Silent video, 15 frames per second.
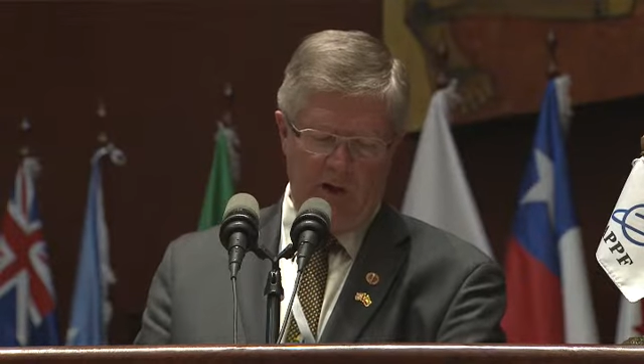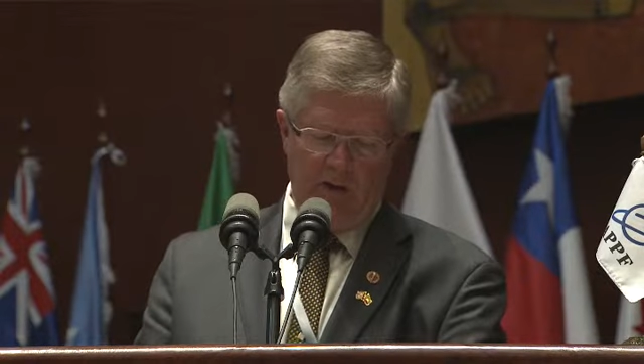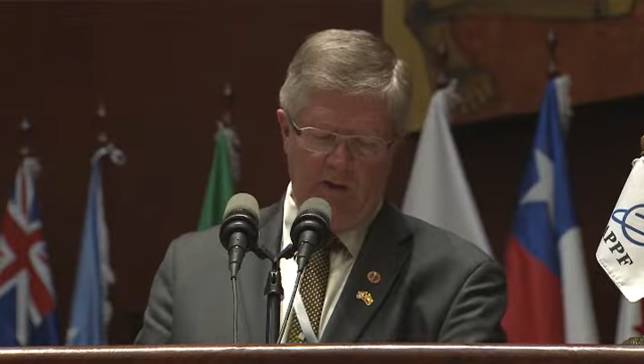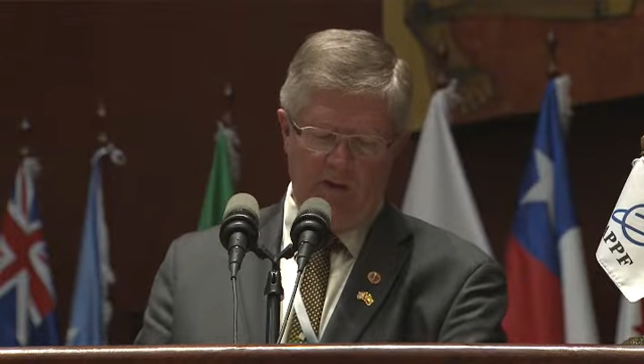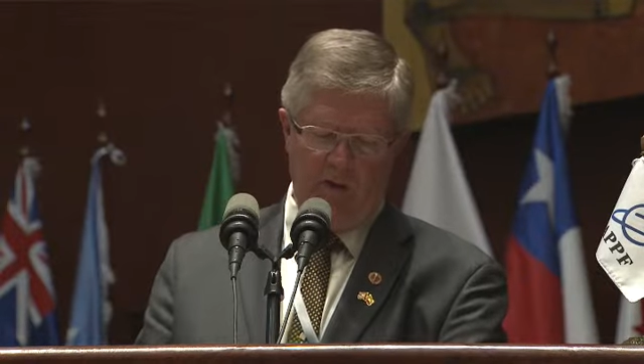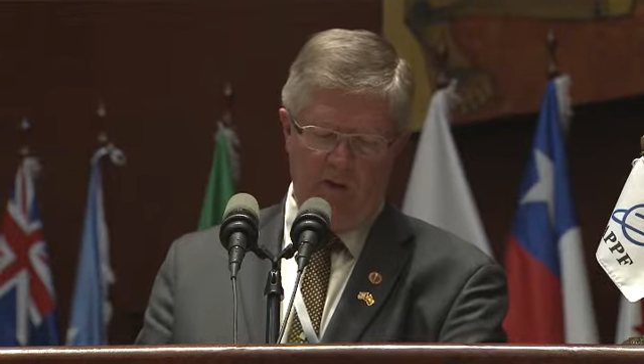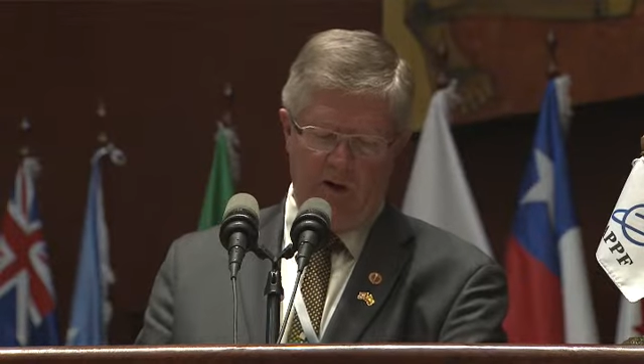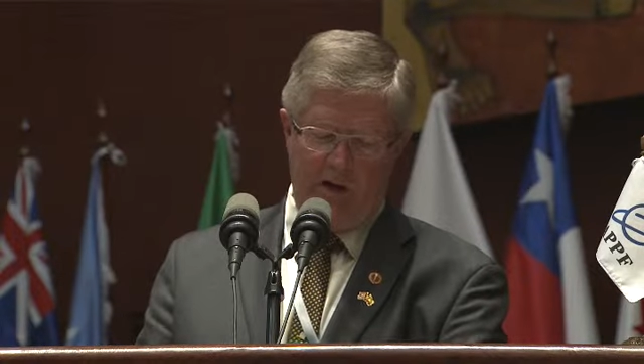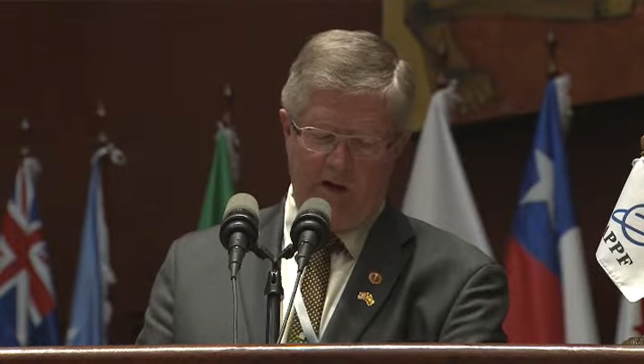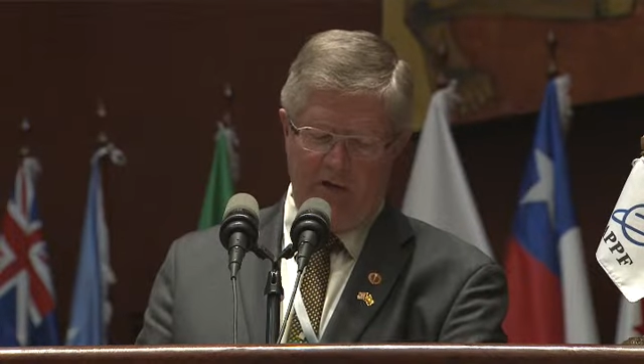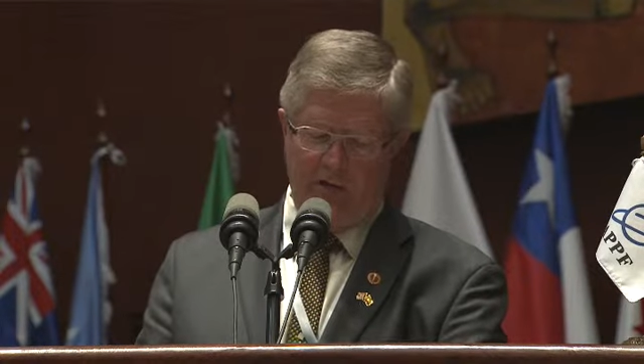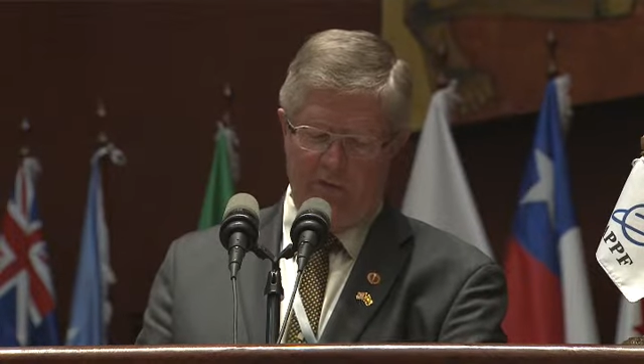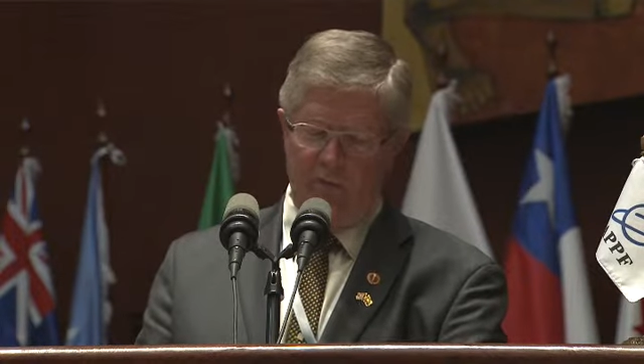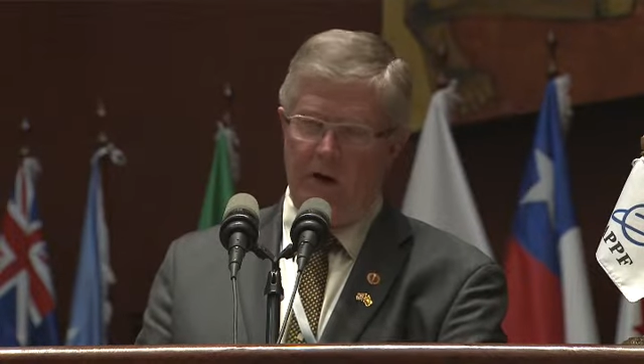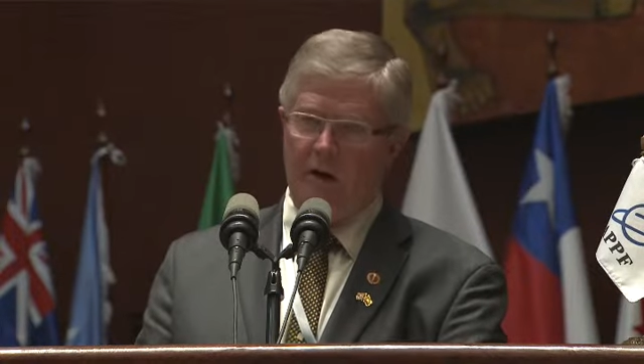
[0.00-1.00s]
to
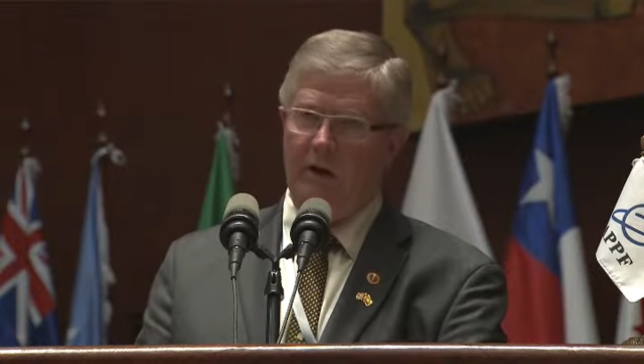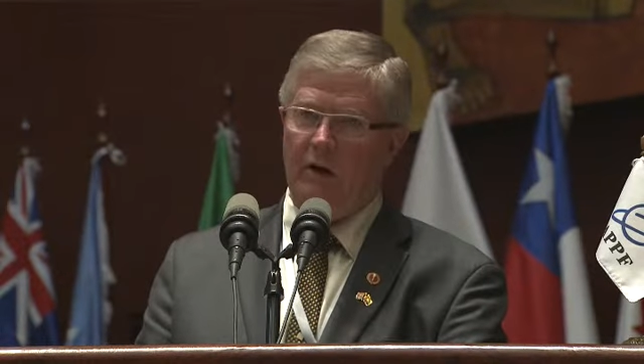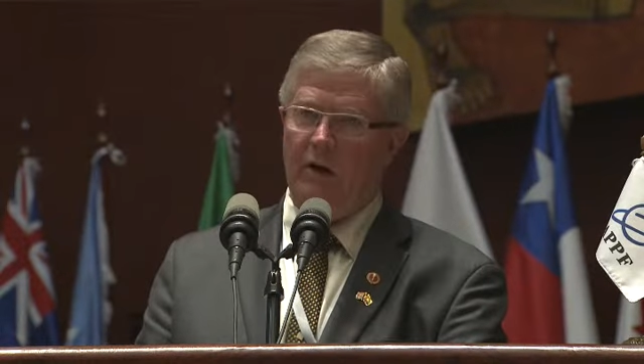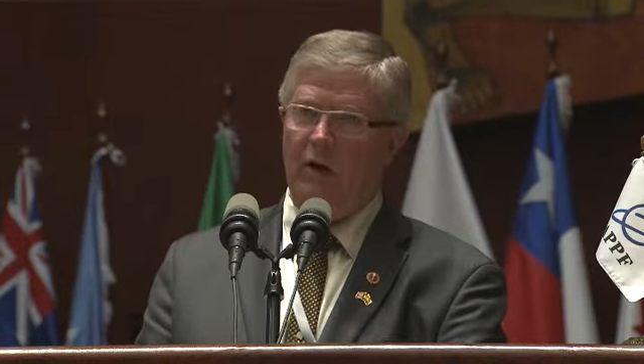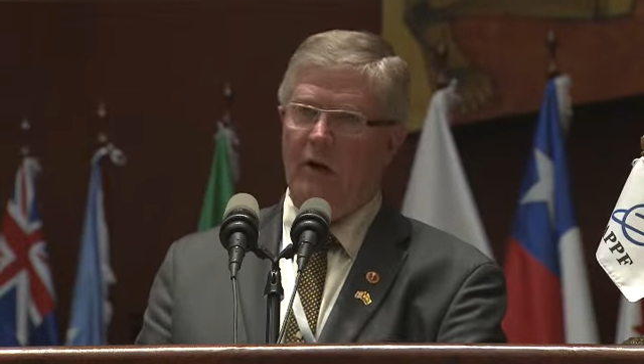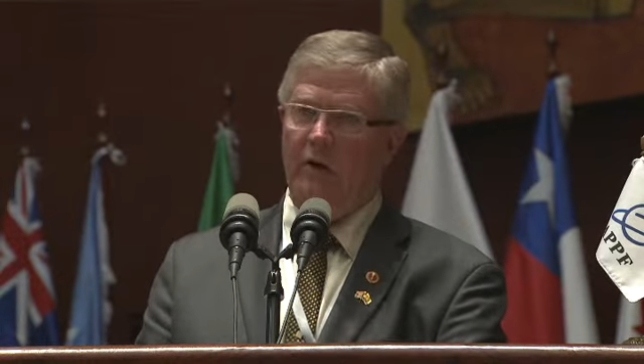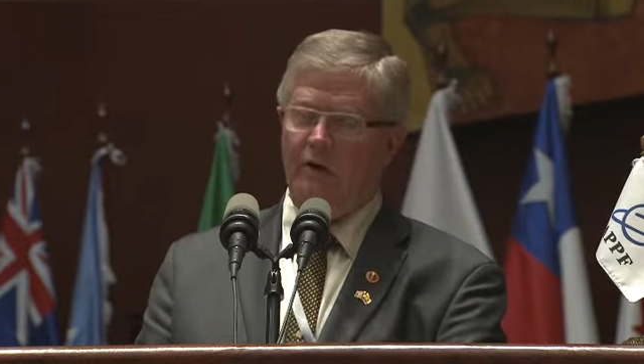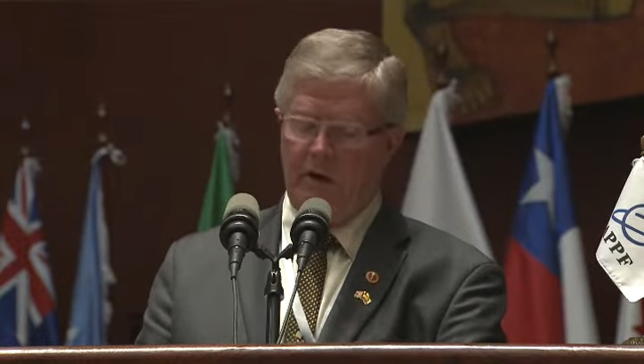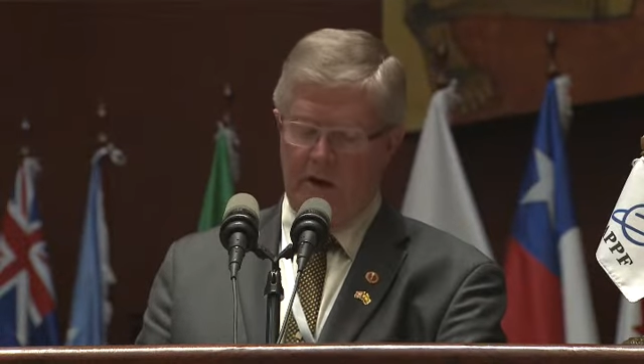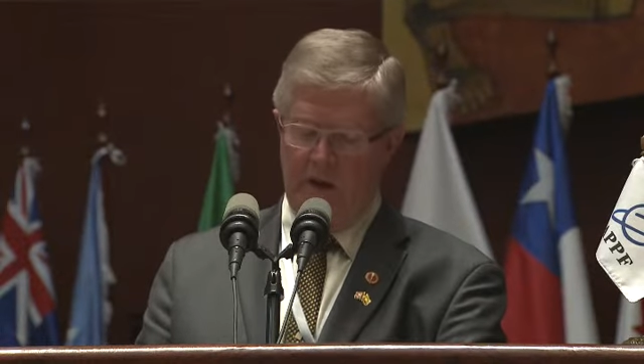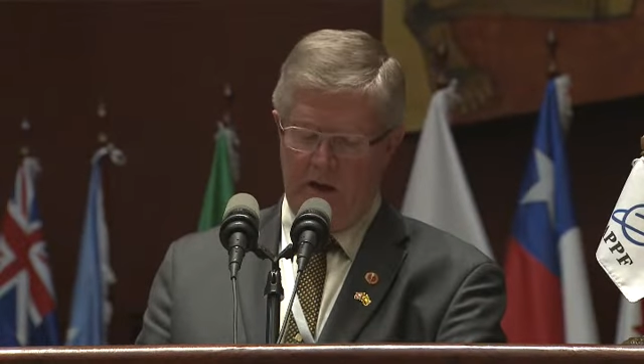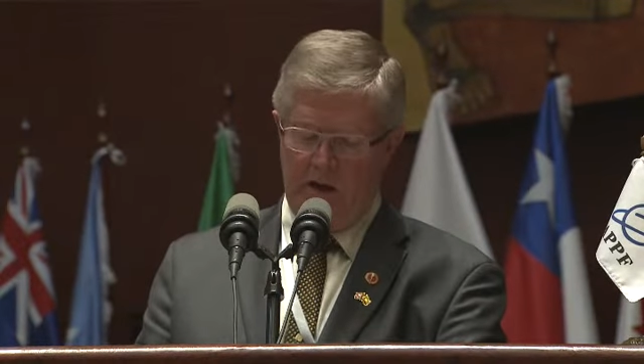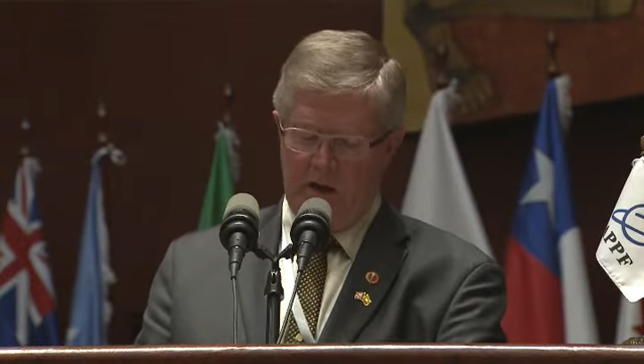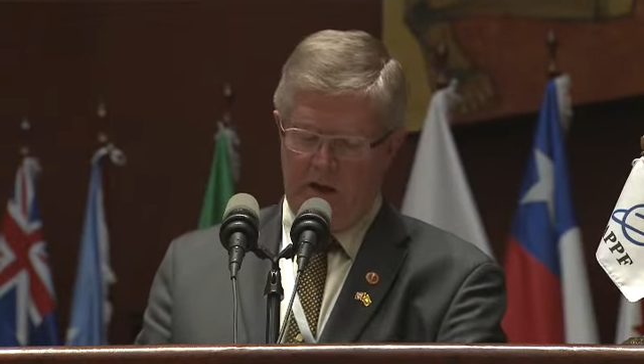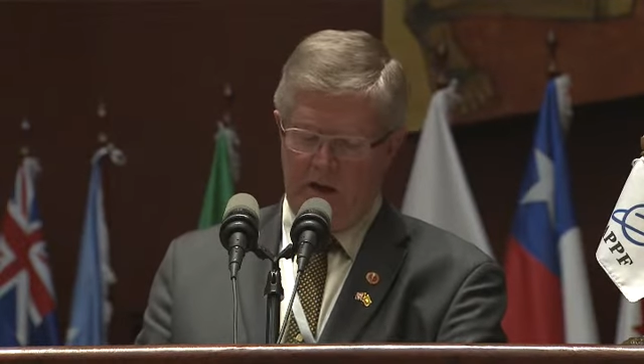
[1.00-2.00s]
address money laundering
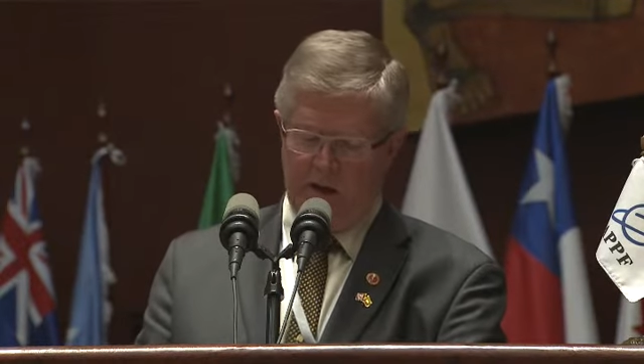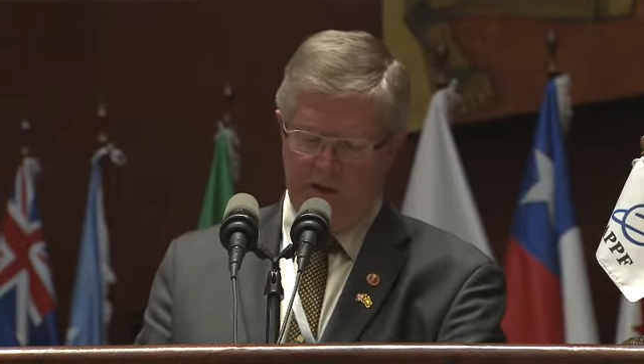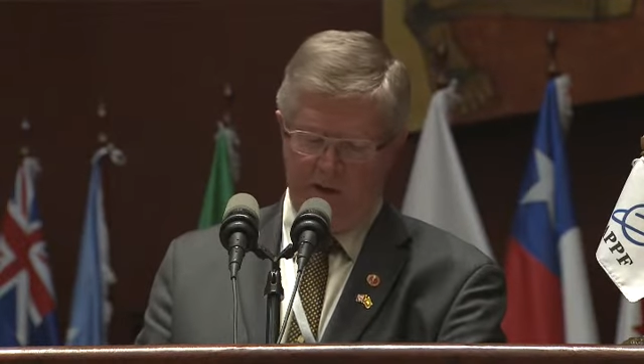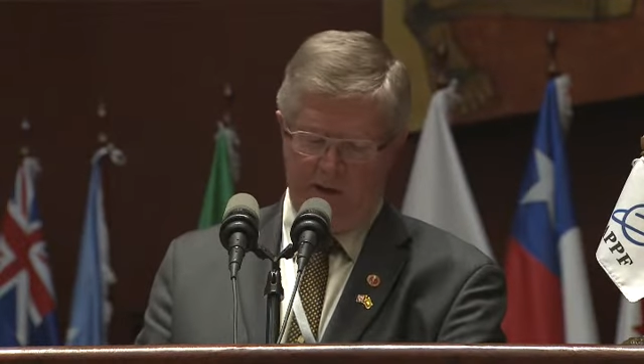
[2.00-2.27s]
and